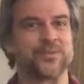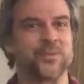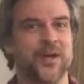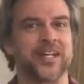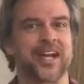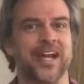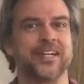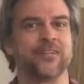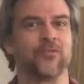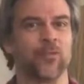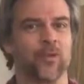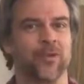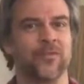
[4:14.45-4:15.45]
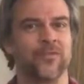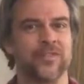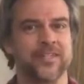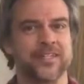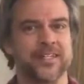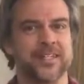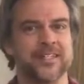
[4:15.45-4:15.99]
what kind of world this
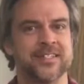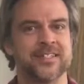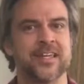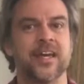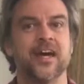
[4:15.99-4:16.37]
is.